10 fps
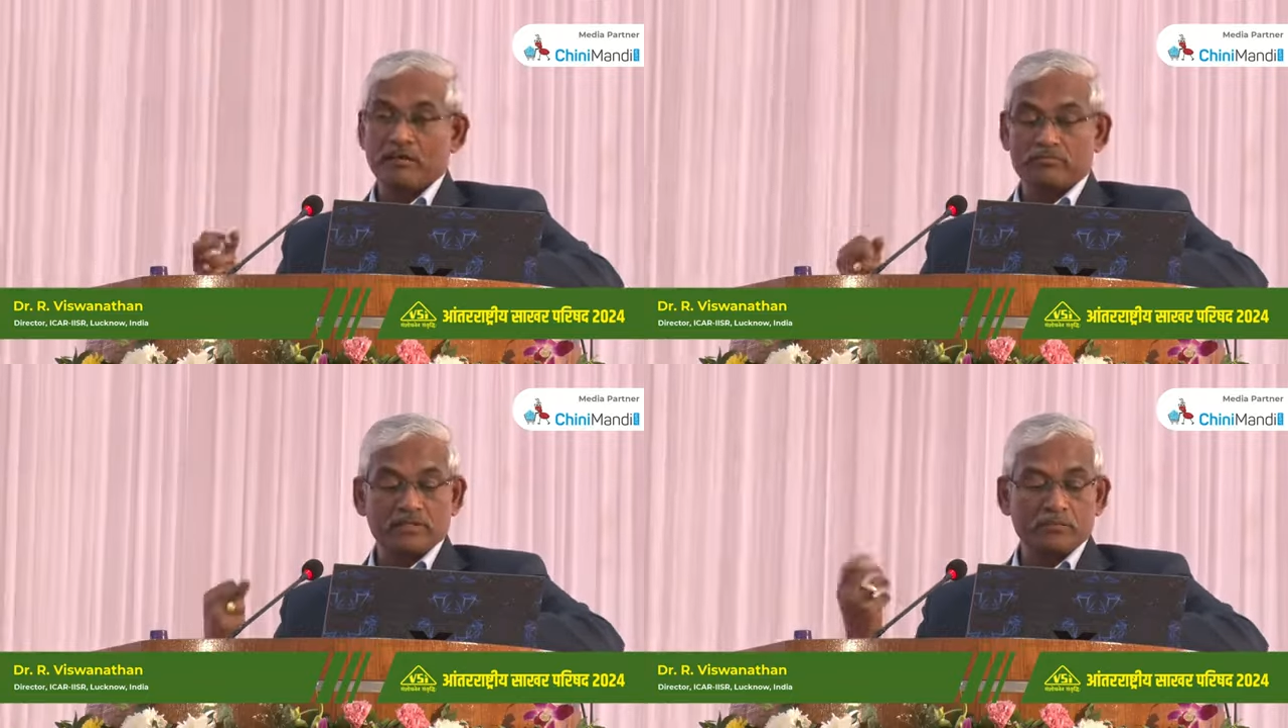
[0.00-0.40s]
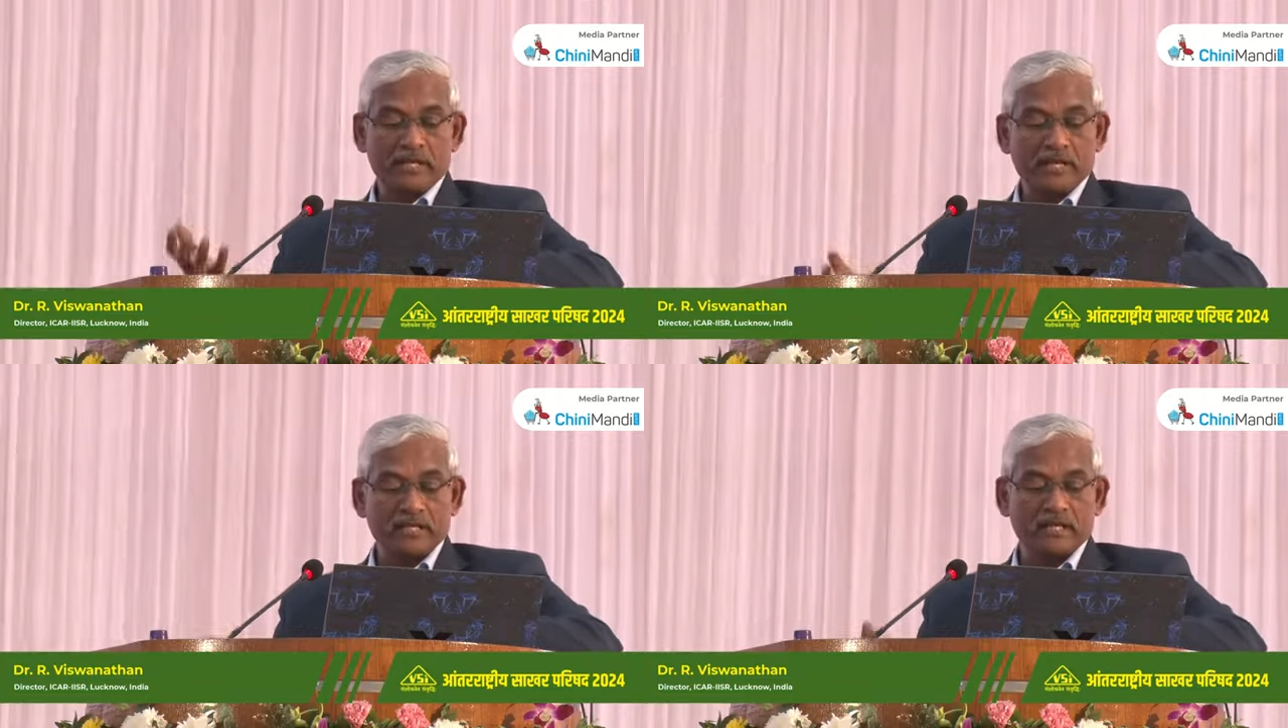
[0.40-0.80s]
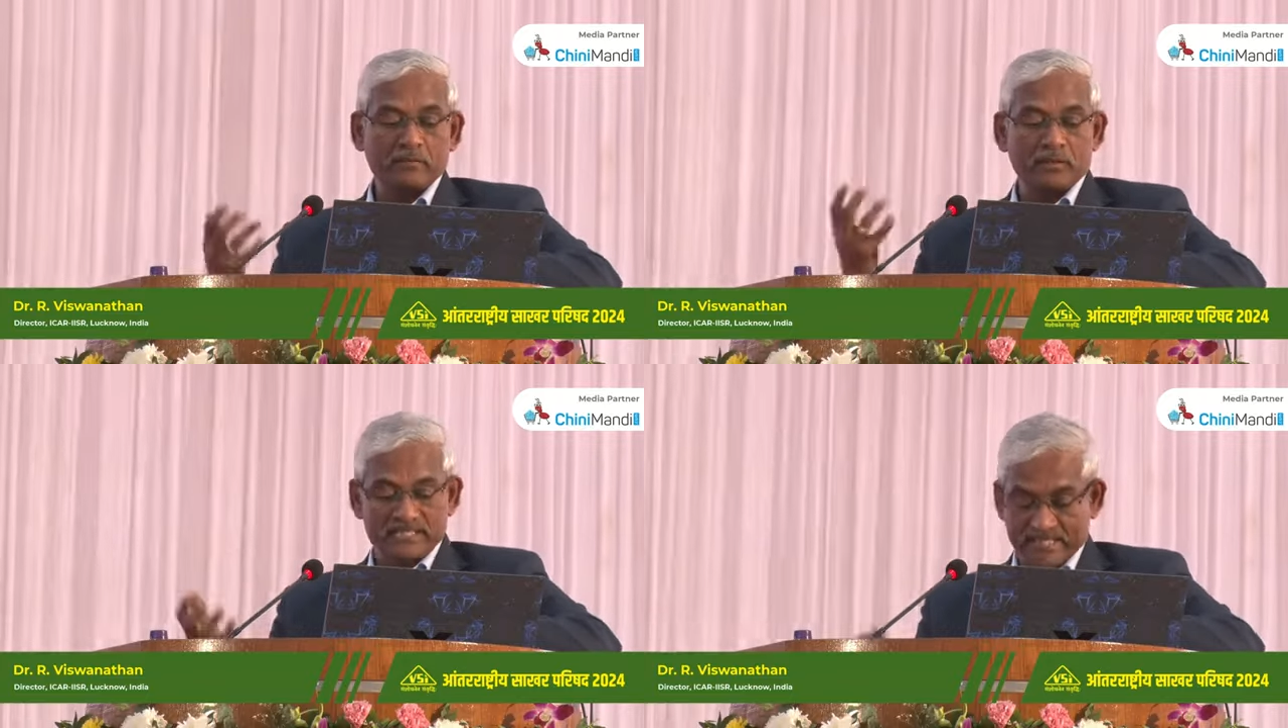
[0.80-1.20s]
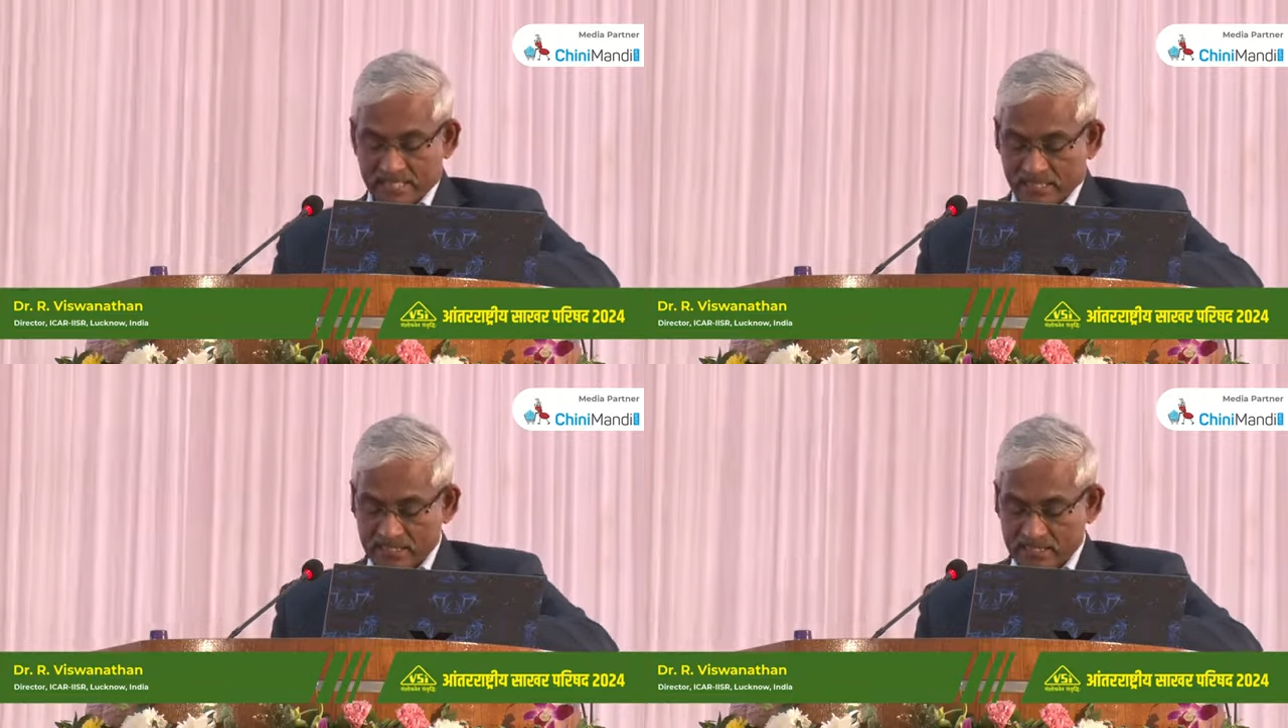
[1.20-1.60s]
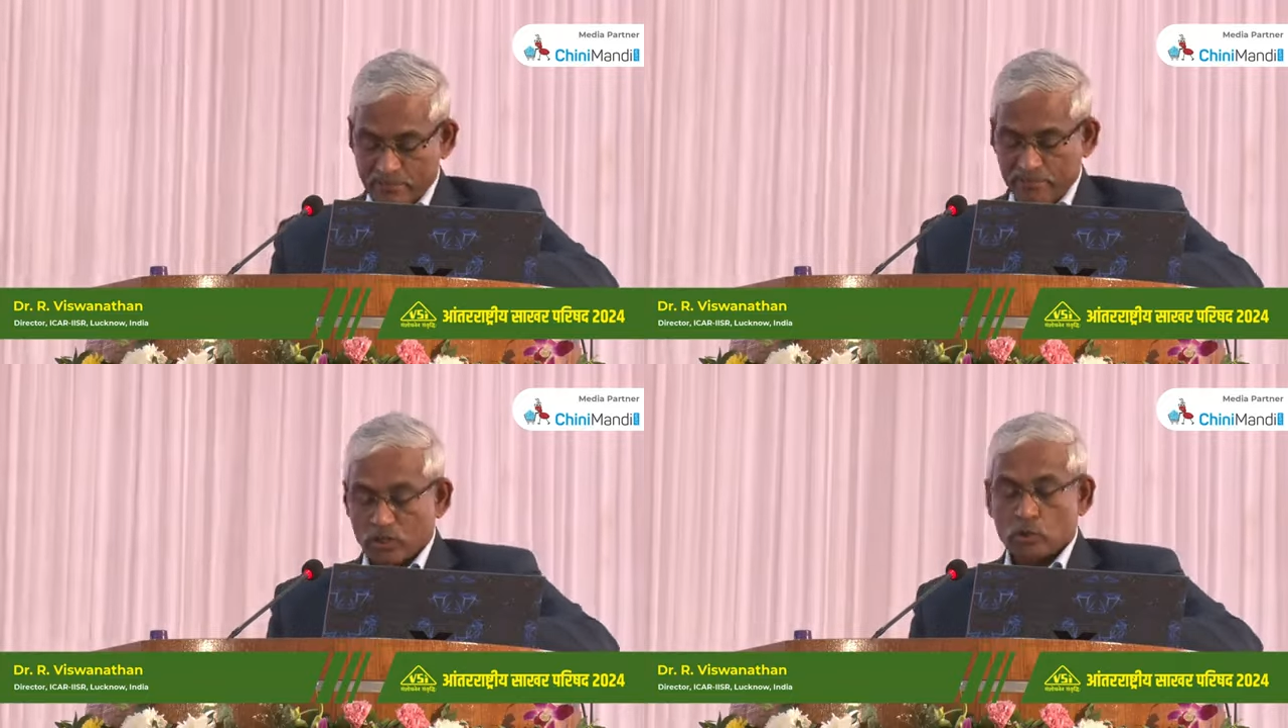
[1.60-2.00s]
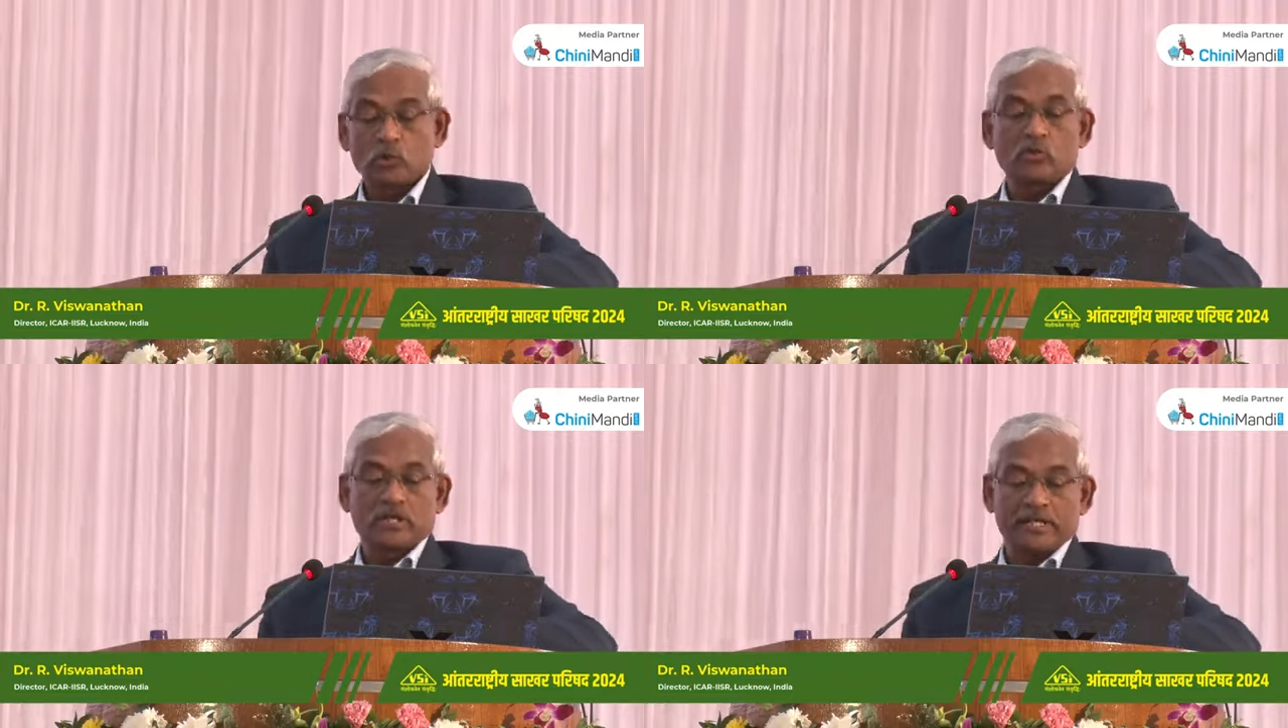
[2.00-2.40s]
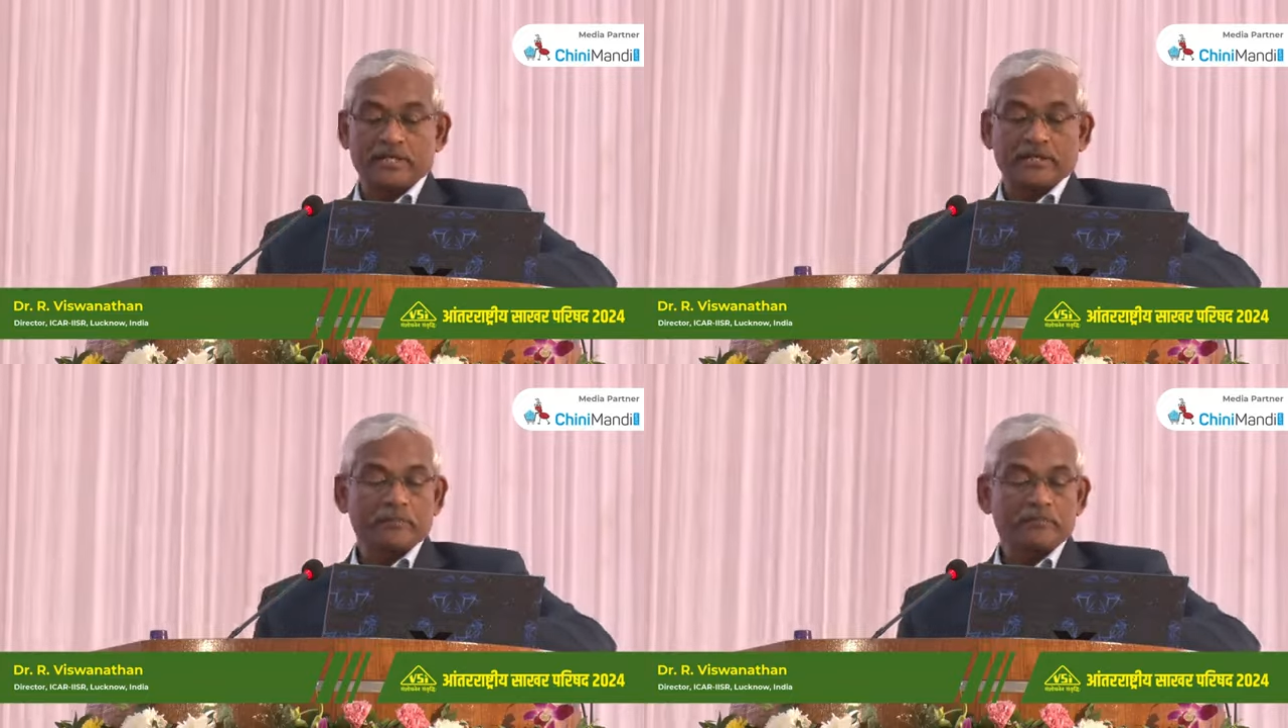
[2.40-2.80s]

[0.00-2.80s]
of the man and machineries to treat.